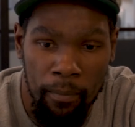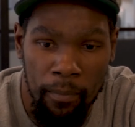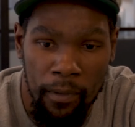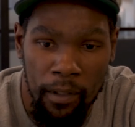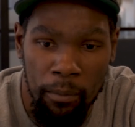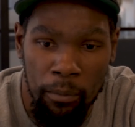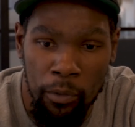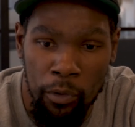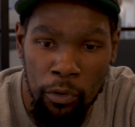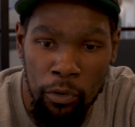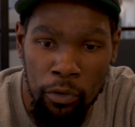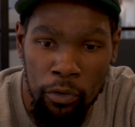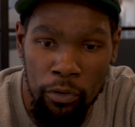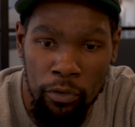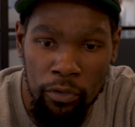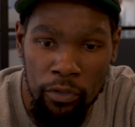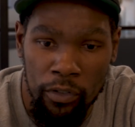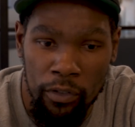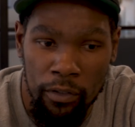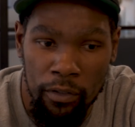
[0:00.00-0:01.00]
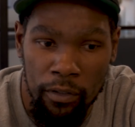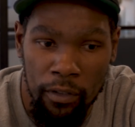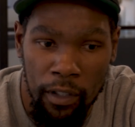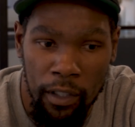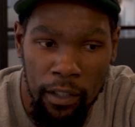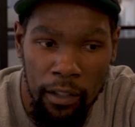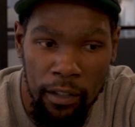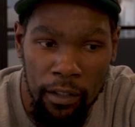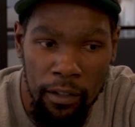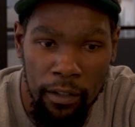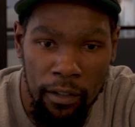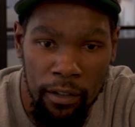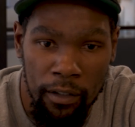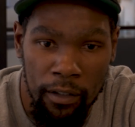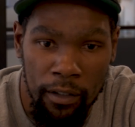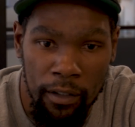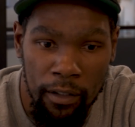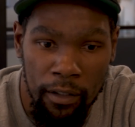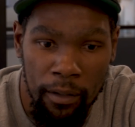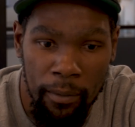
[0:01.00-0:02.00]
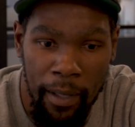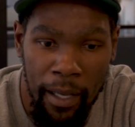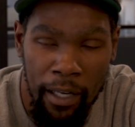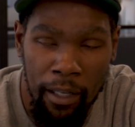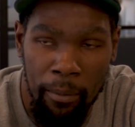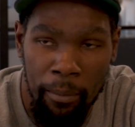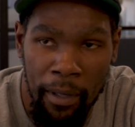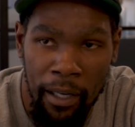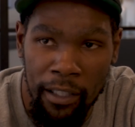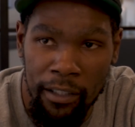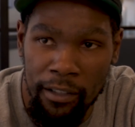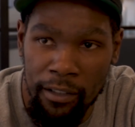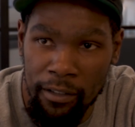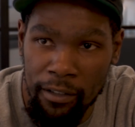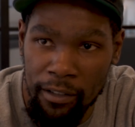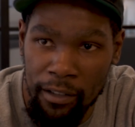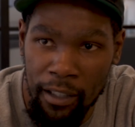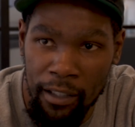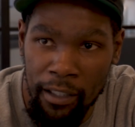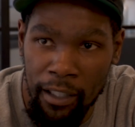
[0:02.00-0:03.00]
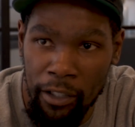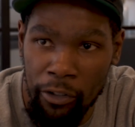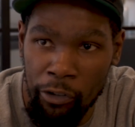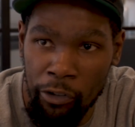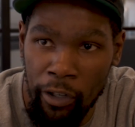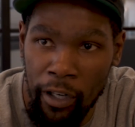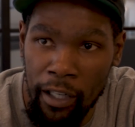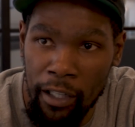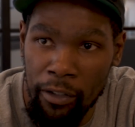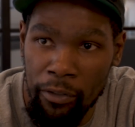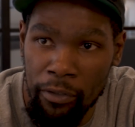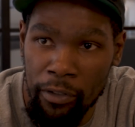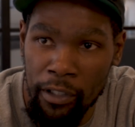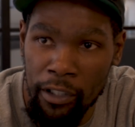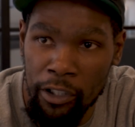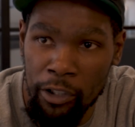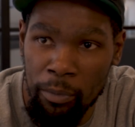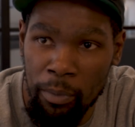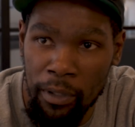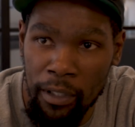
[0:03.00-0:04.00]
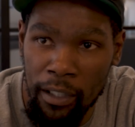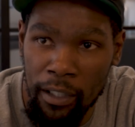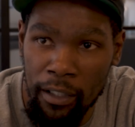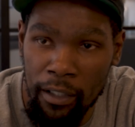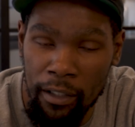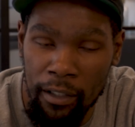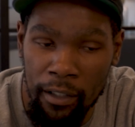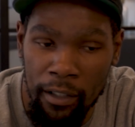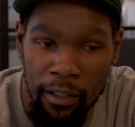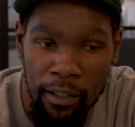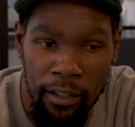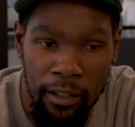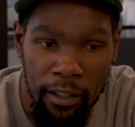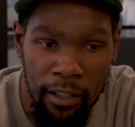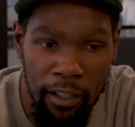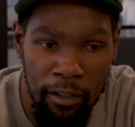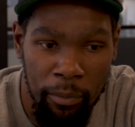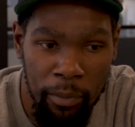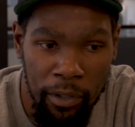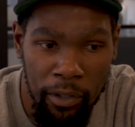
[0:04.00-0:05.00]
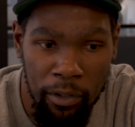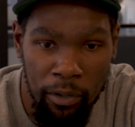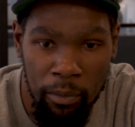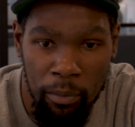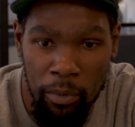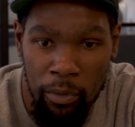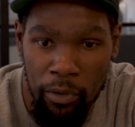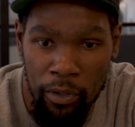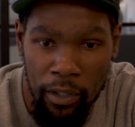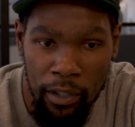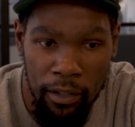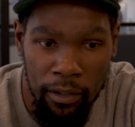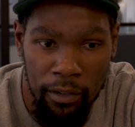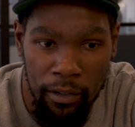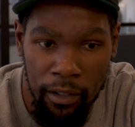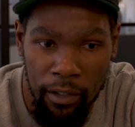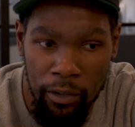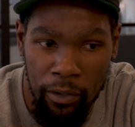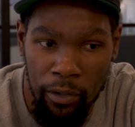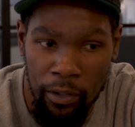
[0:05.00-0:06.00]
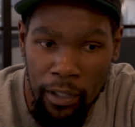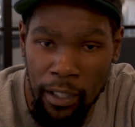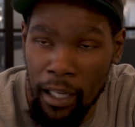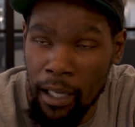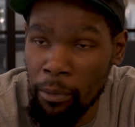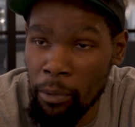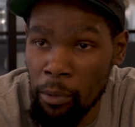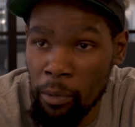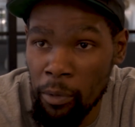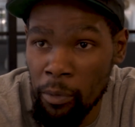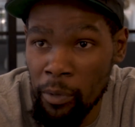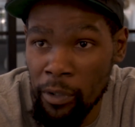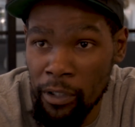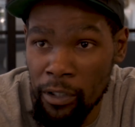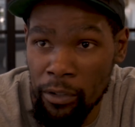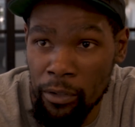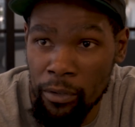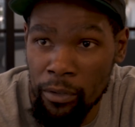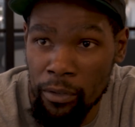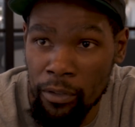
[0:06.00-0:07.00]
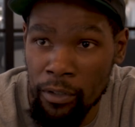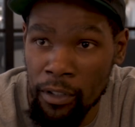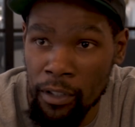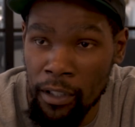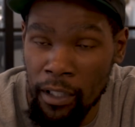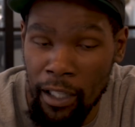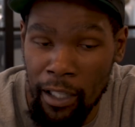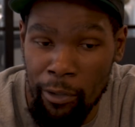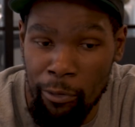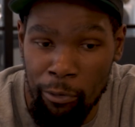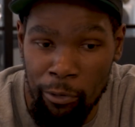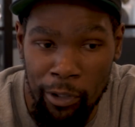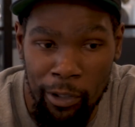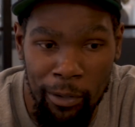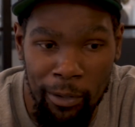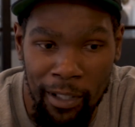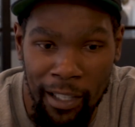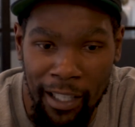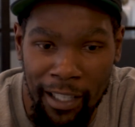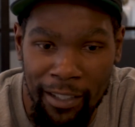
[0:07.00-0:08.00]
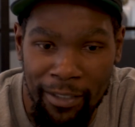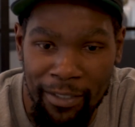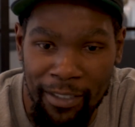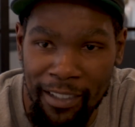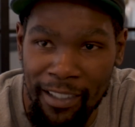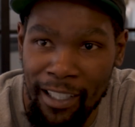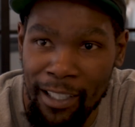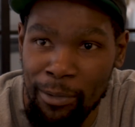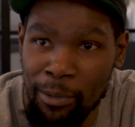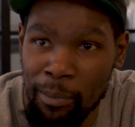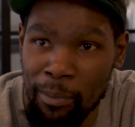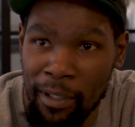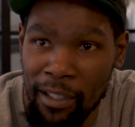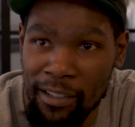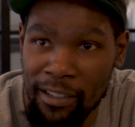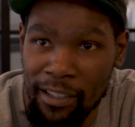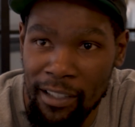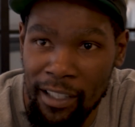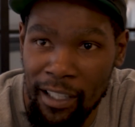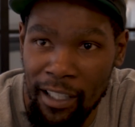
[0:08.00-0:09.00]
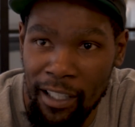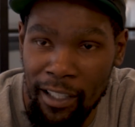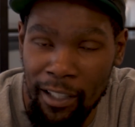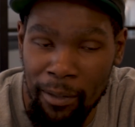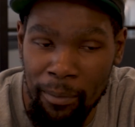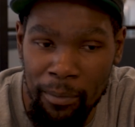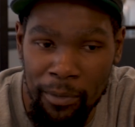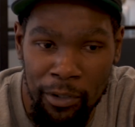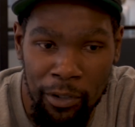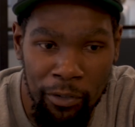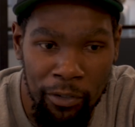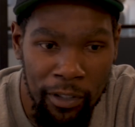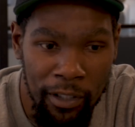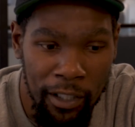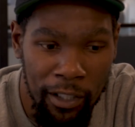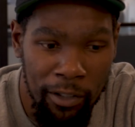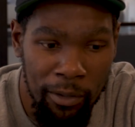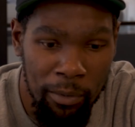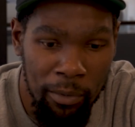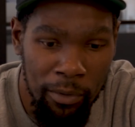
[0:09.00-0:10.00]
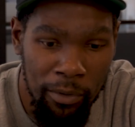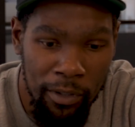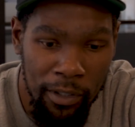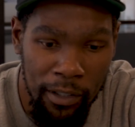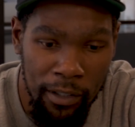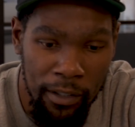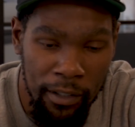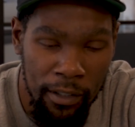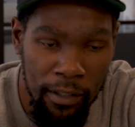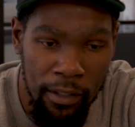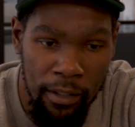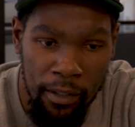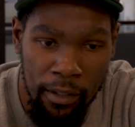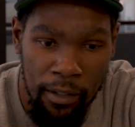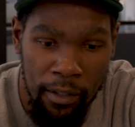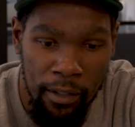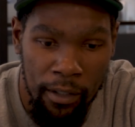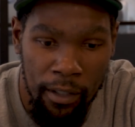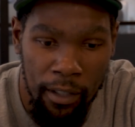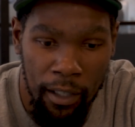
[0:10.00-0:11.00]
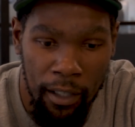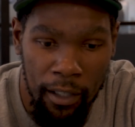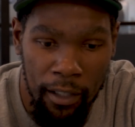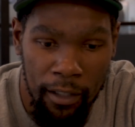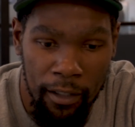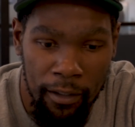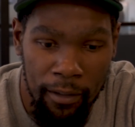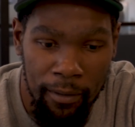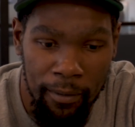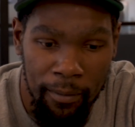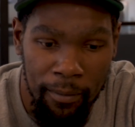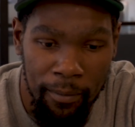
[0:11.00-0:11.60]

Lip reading: The moves and the animations that they created for each player have been on point and online with what we do in real life, and that's what makes the game so relatable. And